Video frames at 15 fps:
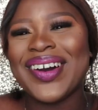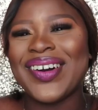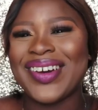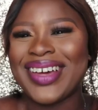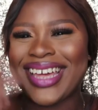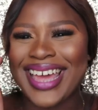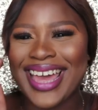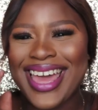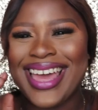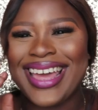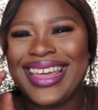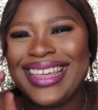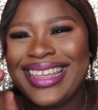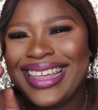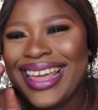
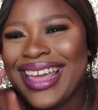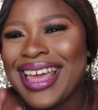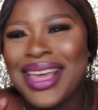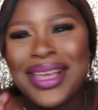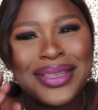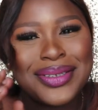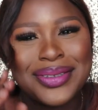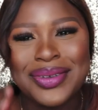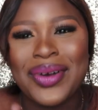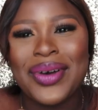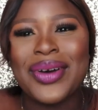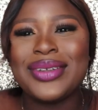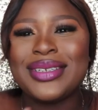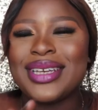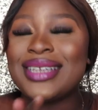Okay?
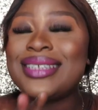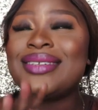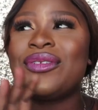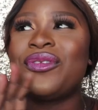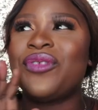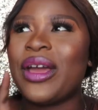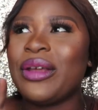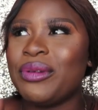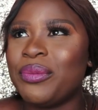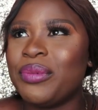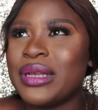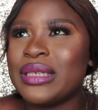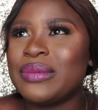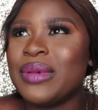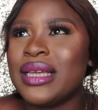So just find
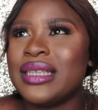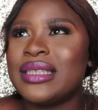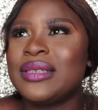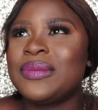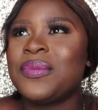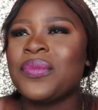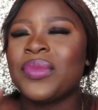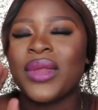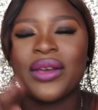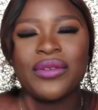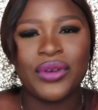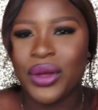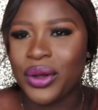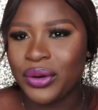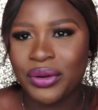replacements
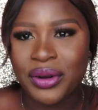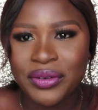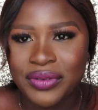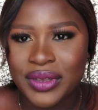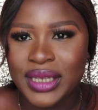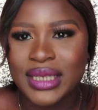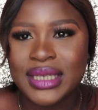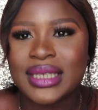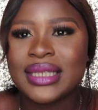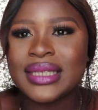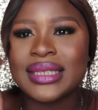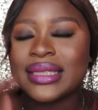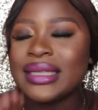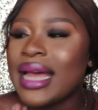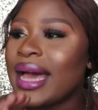for your cravings.
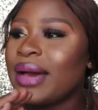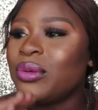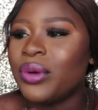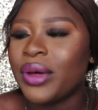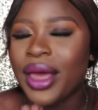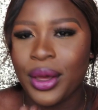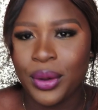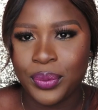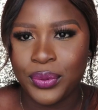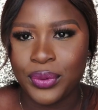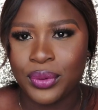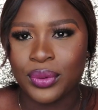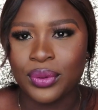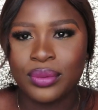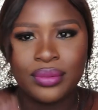That will help
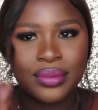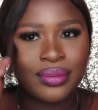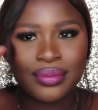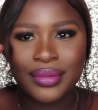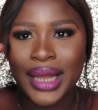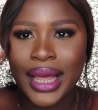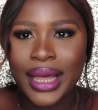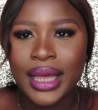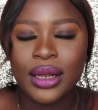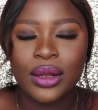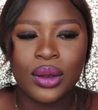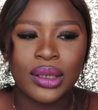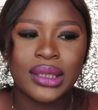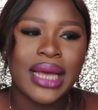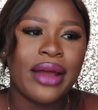you like a
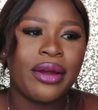lot.